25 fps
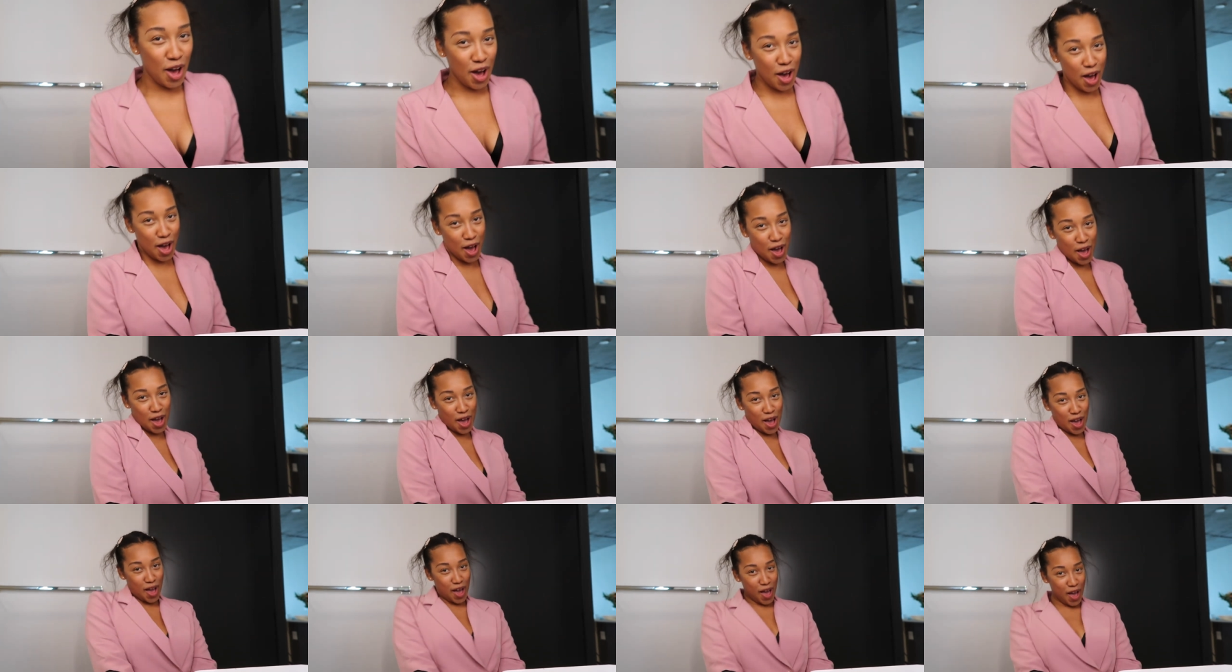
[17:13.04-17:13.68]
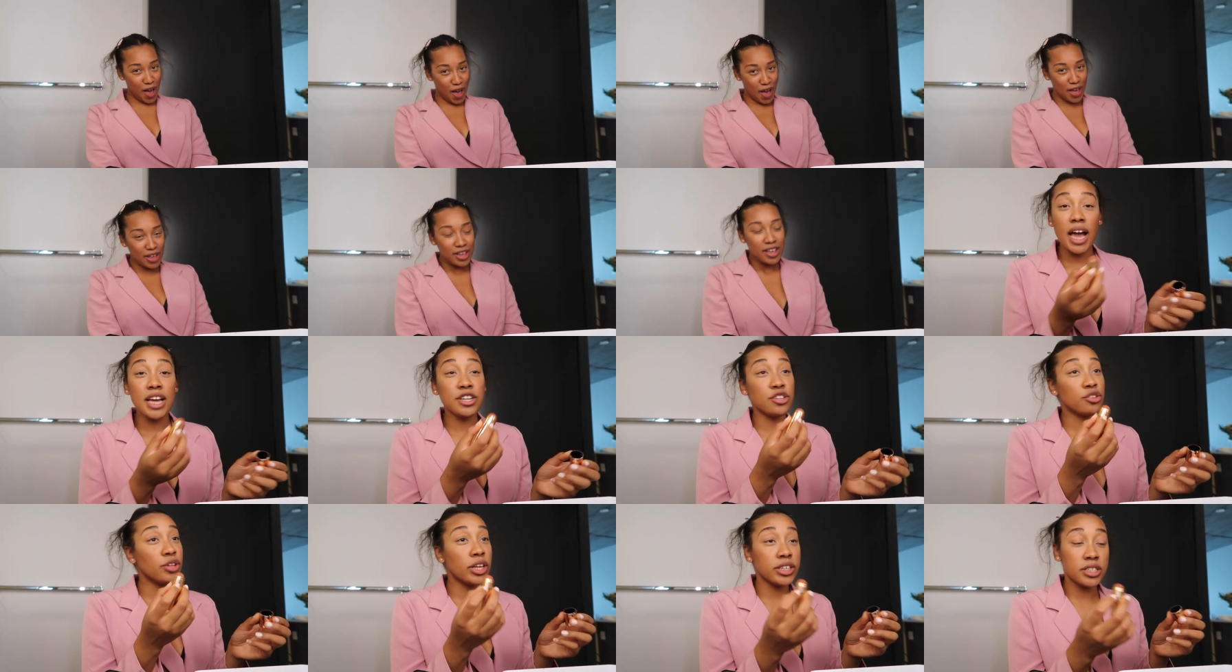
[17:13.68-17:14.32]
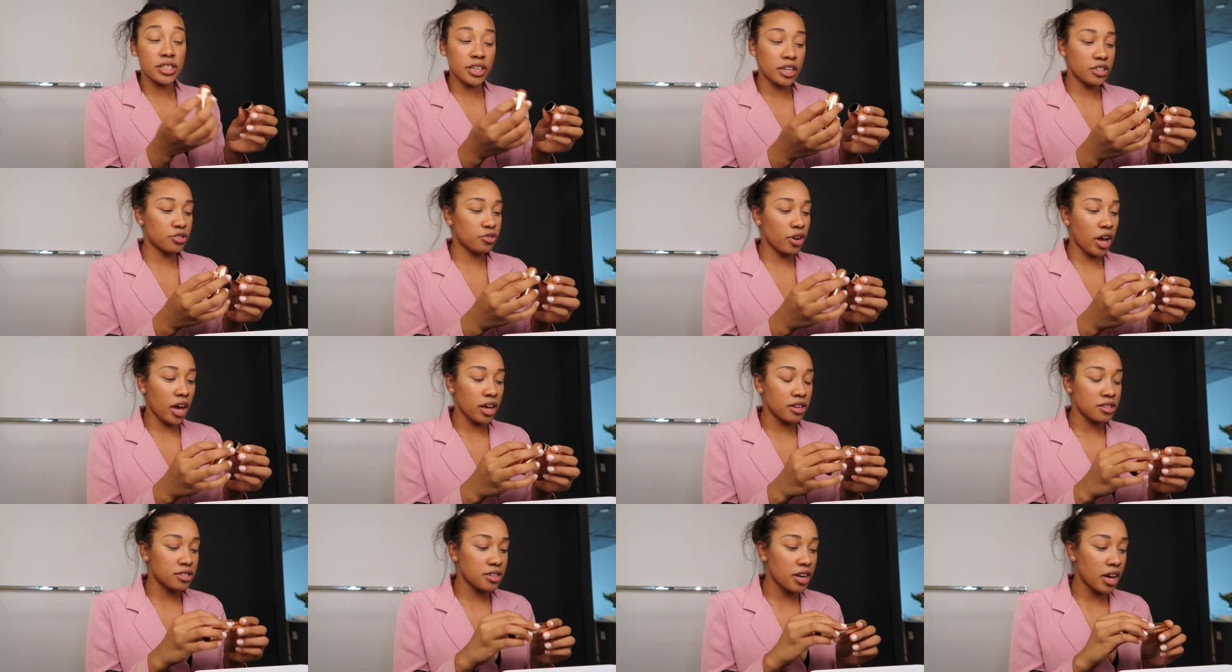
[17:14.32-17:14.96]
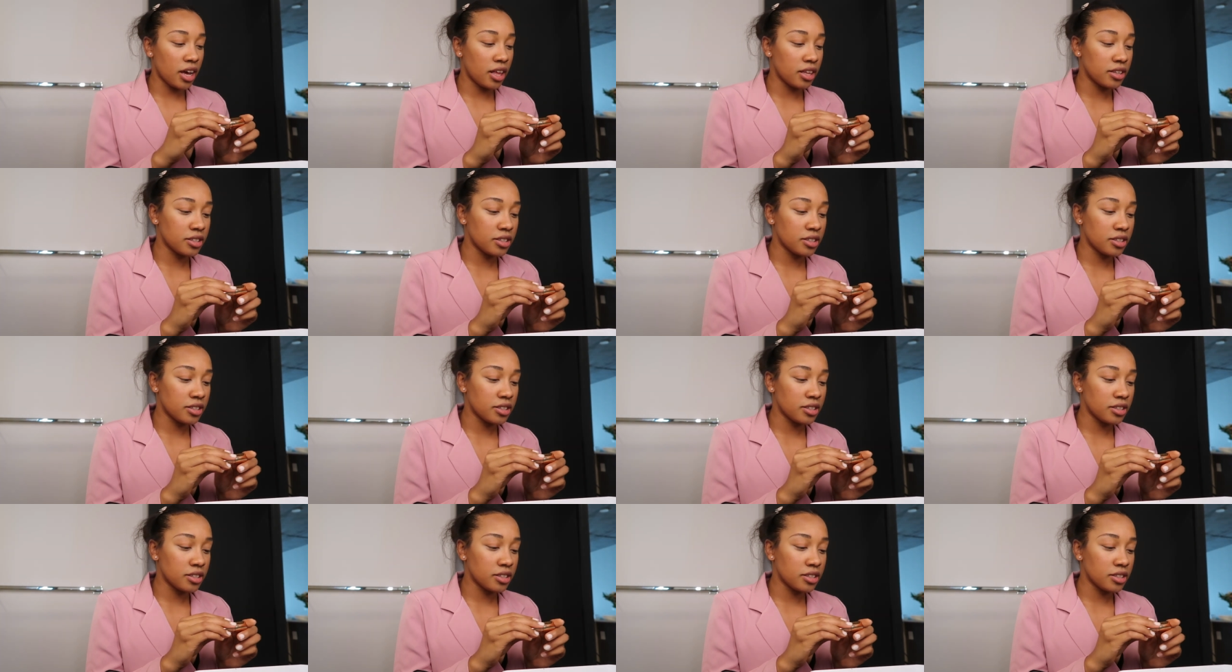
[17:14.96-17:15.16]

I do like to get dressed,